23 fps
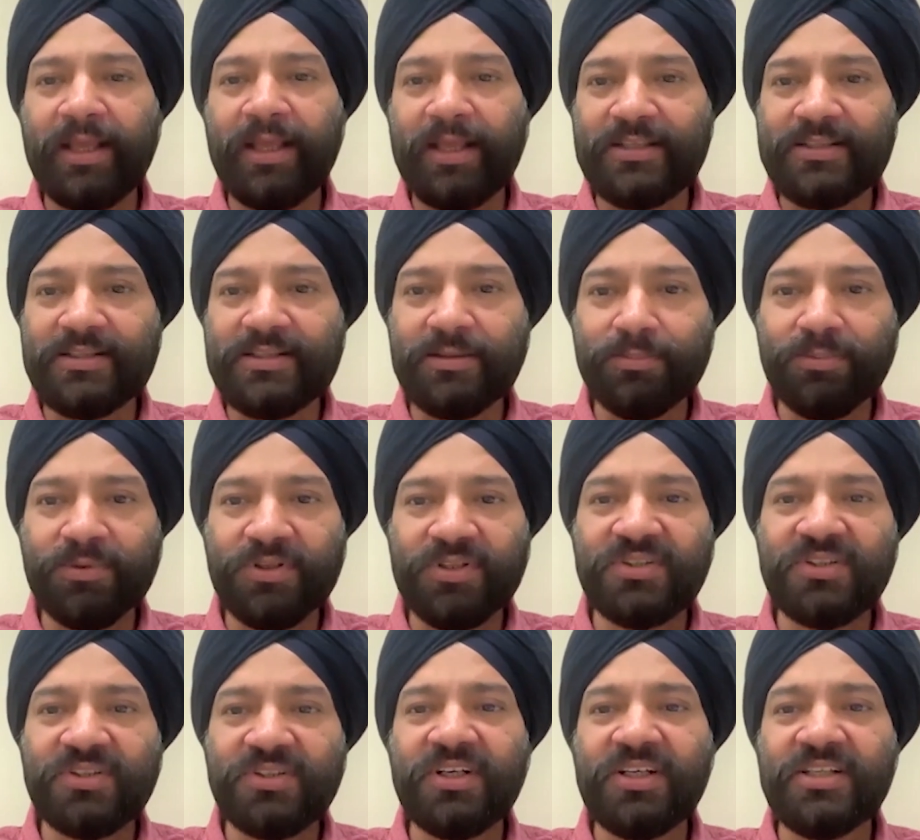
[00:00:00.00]
Is the
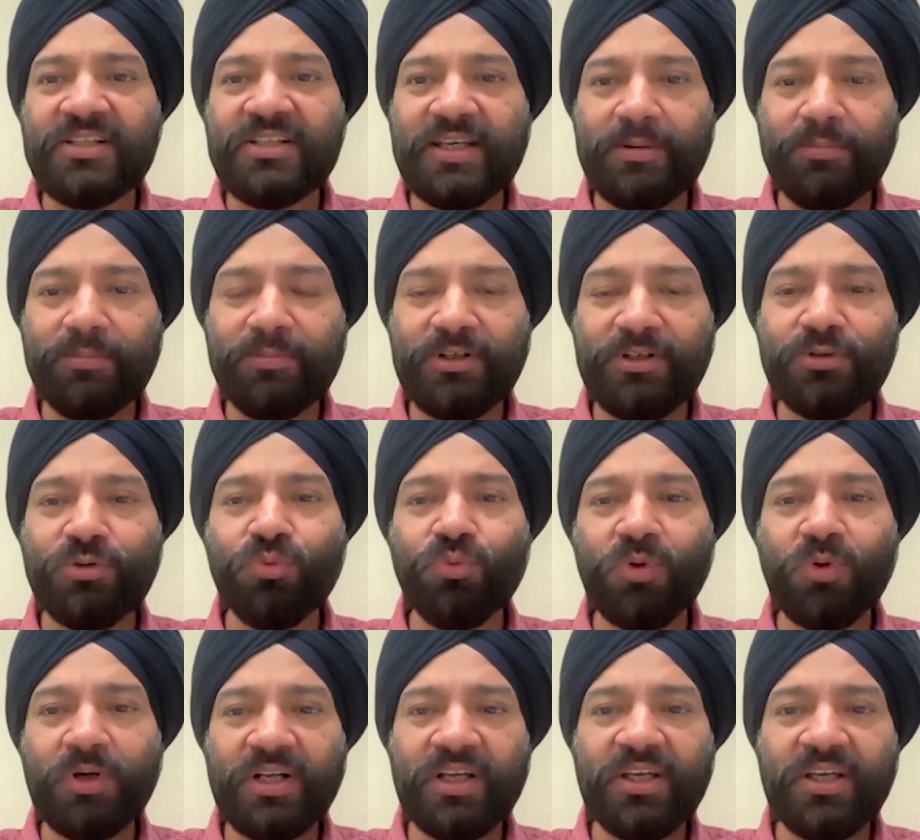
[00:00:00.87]
person is able to
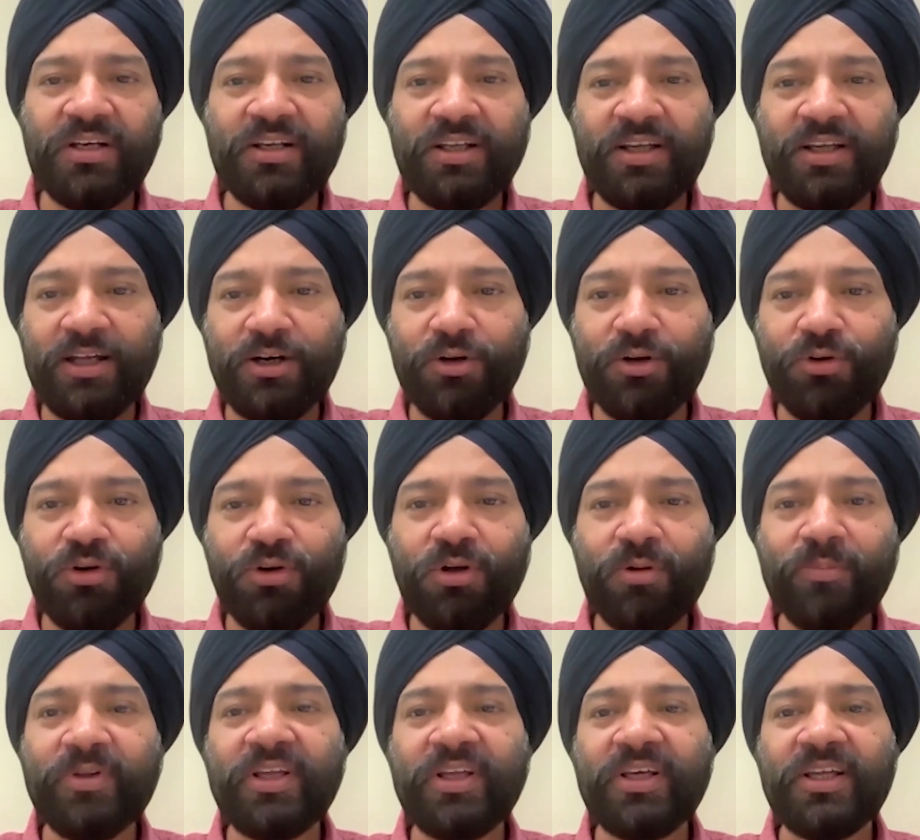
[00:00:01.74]
work in an
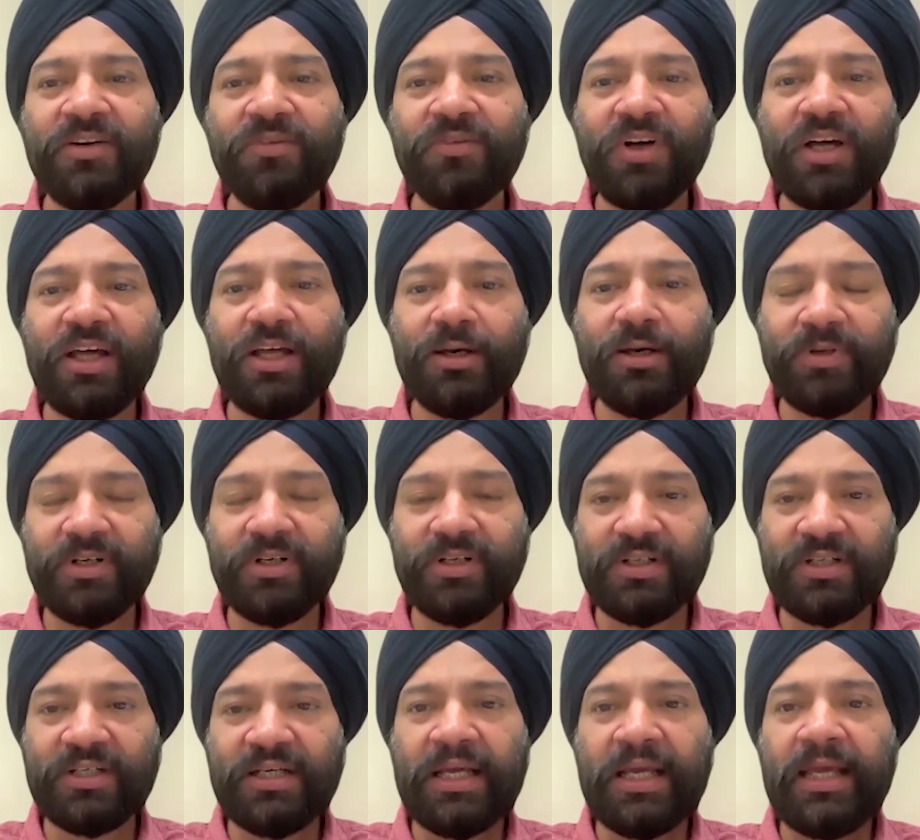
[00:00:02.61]
ergonomic
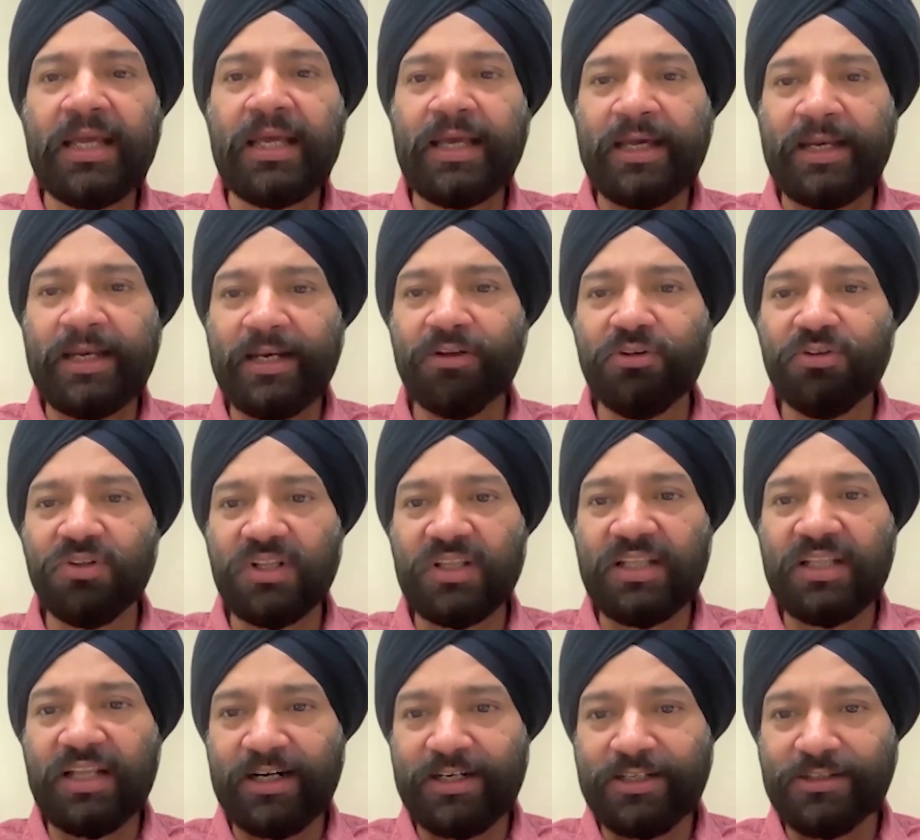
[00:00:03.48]
environment? Now,
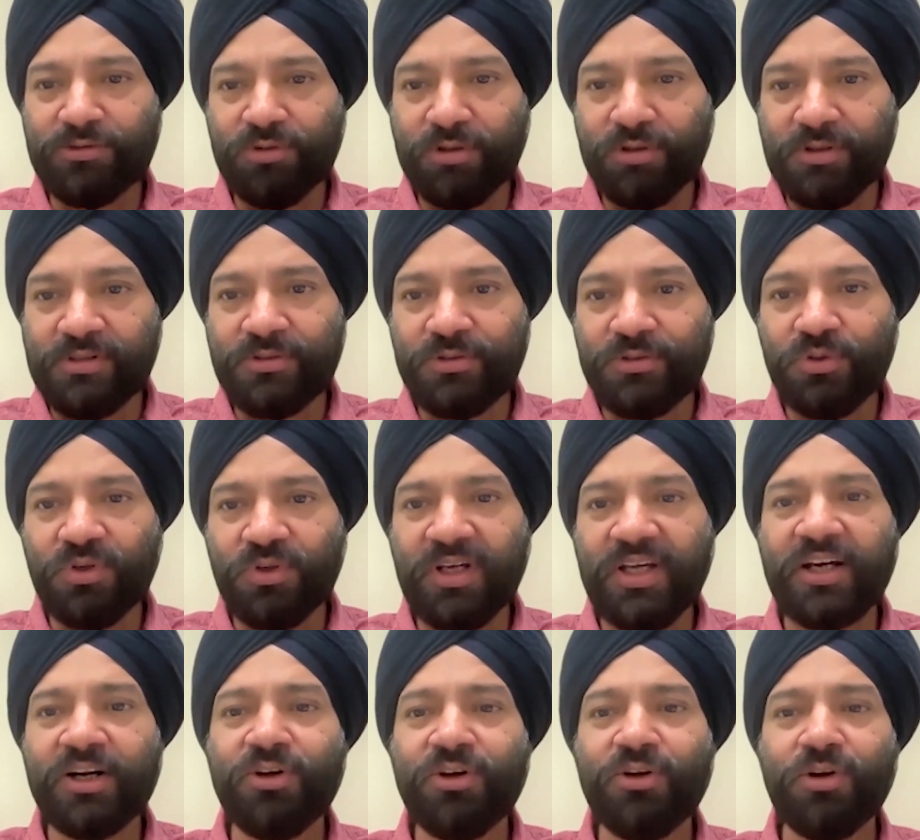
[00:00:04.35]
that is also
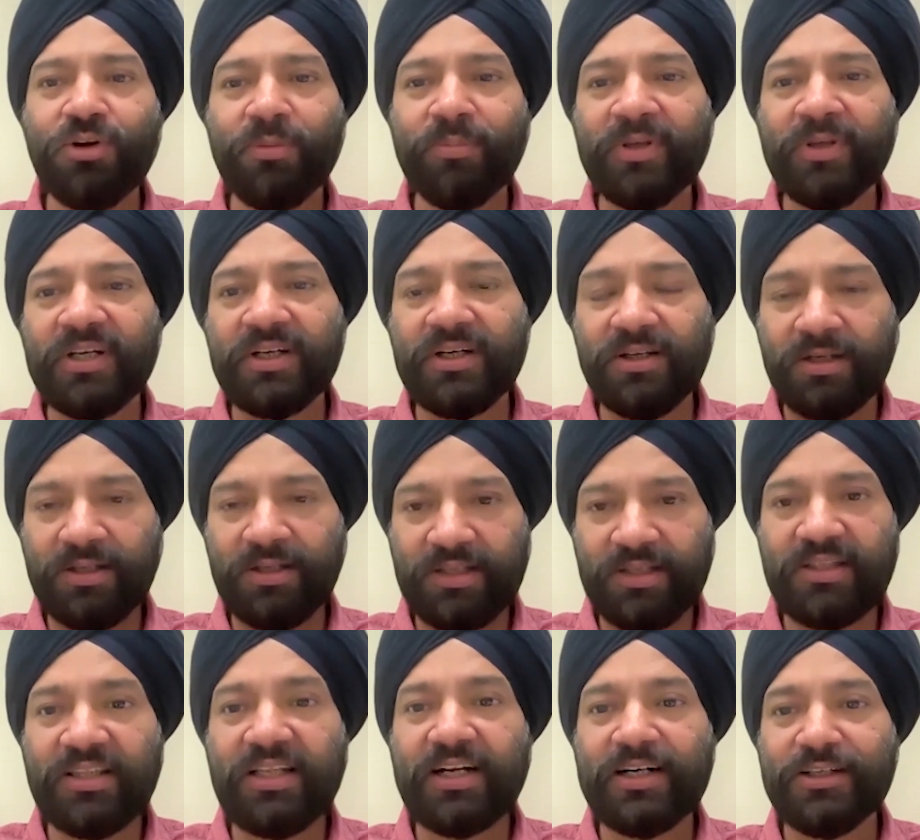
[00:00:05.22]
ergonomic,
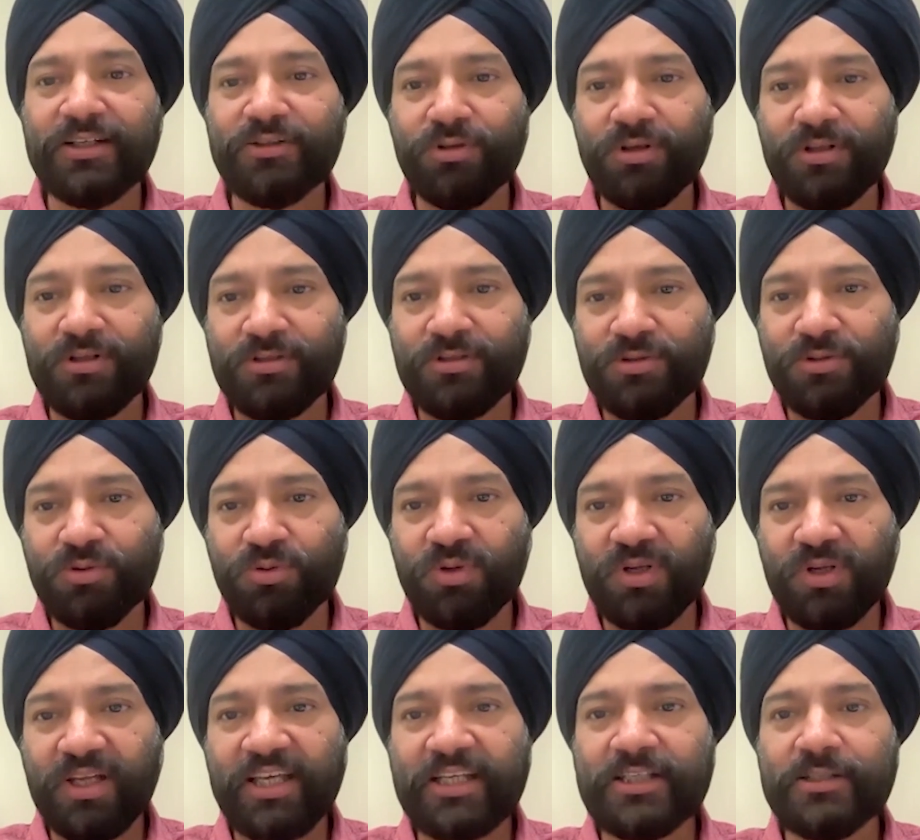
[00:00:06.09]
that is
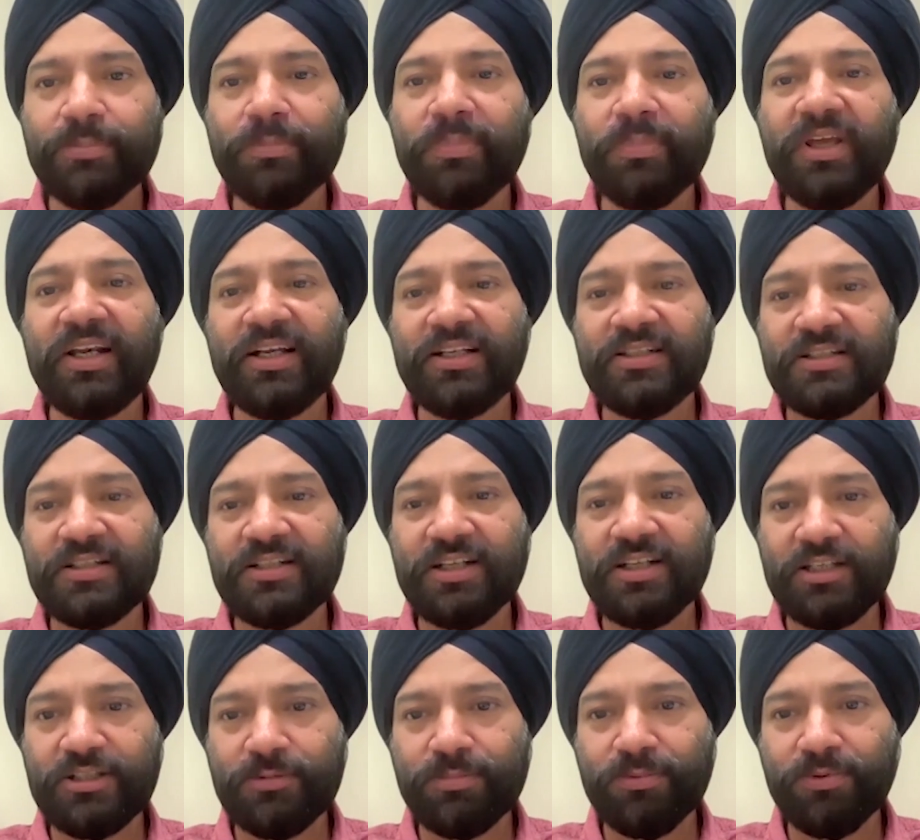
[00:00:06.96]
also a experience
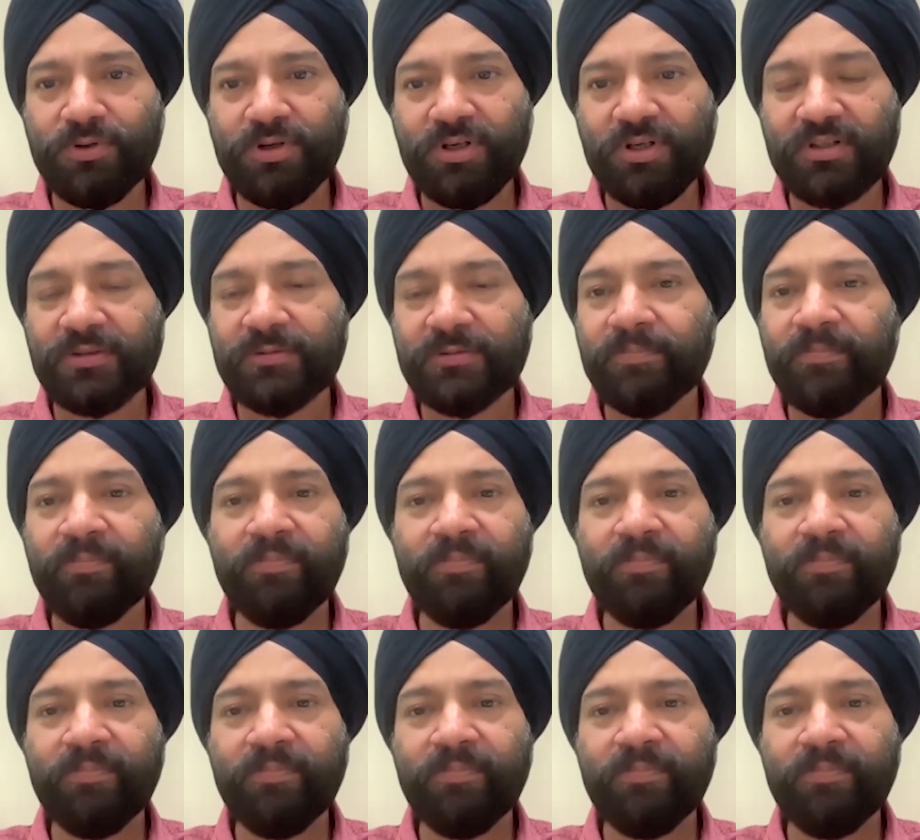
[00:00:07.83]
touch point.